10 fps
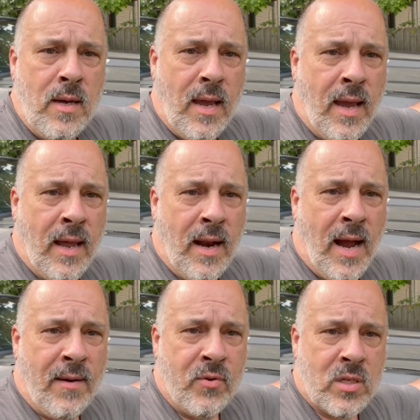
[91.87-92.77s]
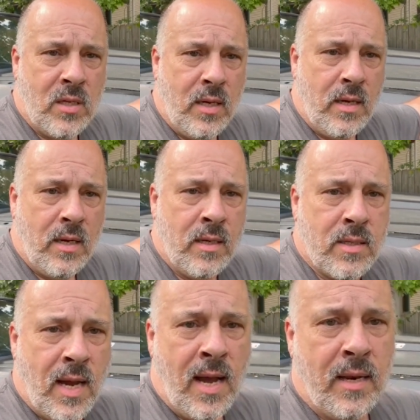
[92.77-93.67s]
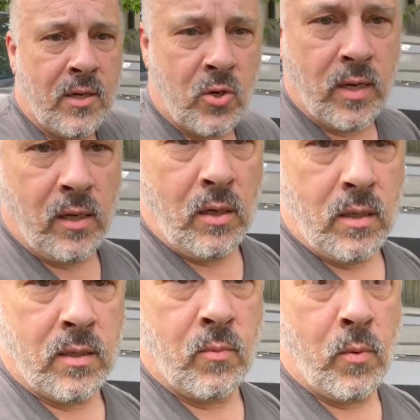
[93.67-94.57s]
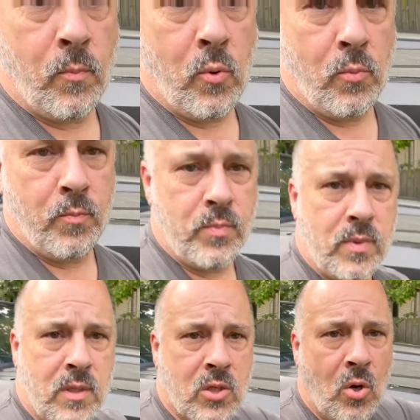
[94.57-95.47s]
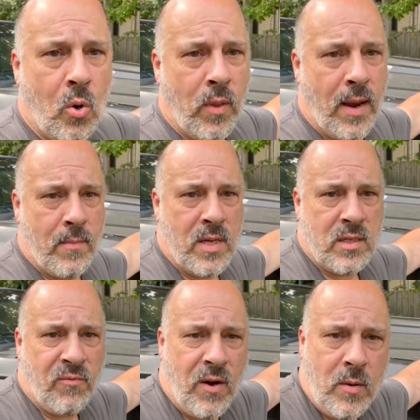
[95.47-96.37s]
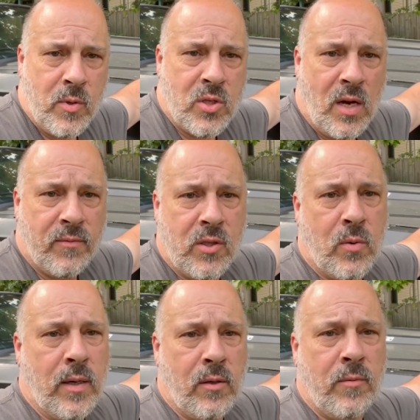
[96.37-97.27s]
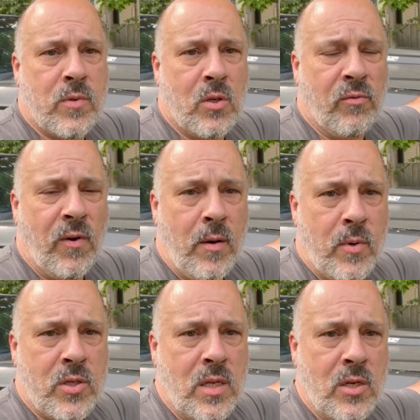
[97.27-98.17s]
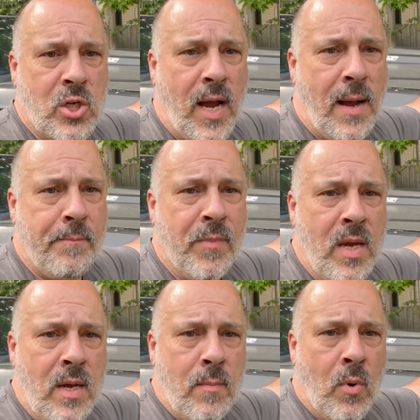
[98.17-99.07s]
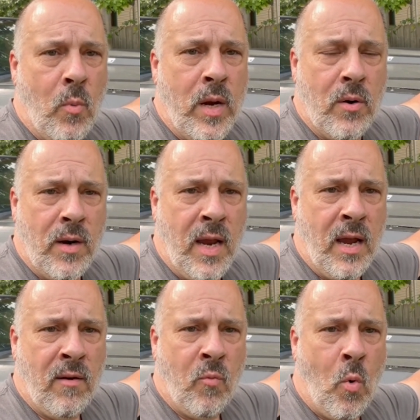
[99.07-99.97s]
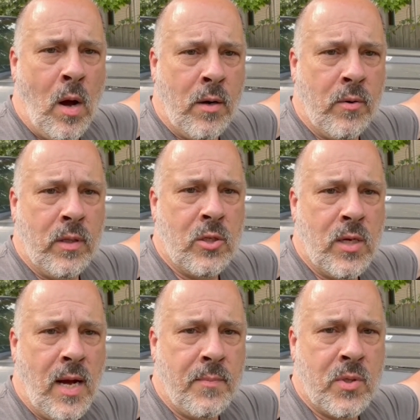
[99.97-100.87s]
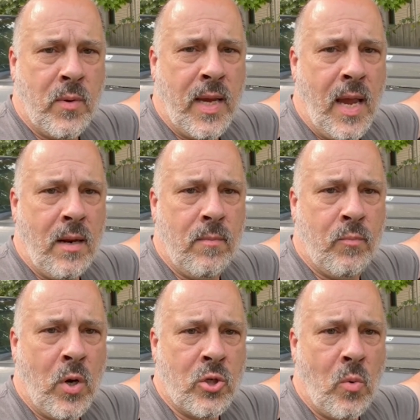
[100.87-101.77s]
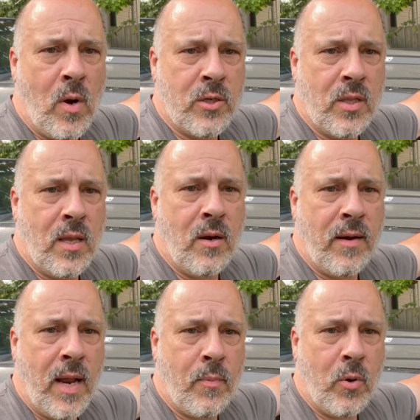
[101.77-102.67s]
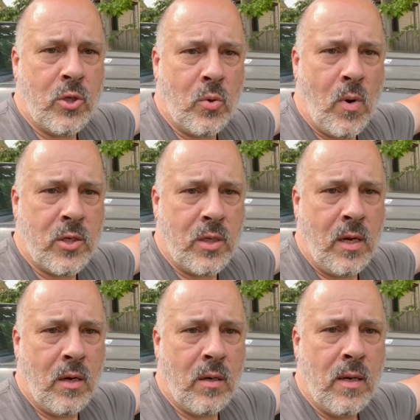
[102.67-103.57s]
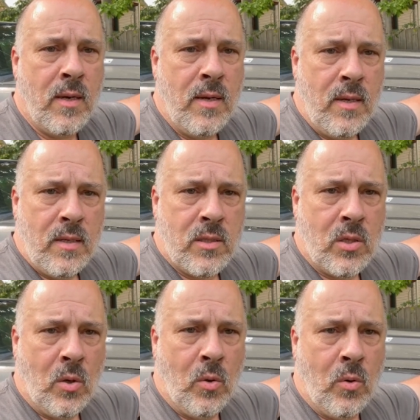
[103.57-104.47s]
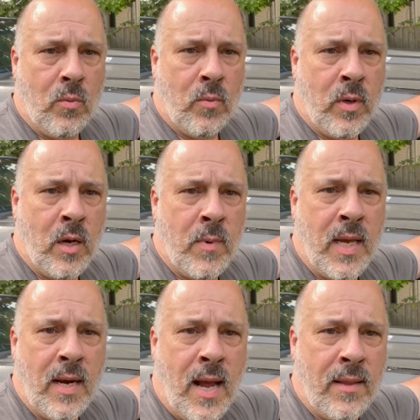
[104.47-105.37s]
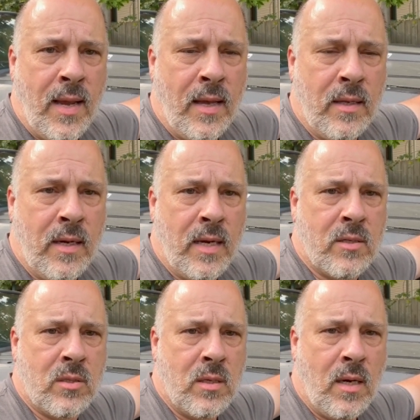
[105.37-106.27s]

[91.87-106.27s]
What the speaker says: And obviously it's on a trailer. Whoop, whoop. So that means the Firebird's off the trailer. So the Firebird's in the shop, but we don't have water in the shop. So I can't pressure wash it there. I got to pressure wash it here. So we're going to be getting on that in the next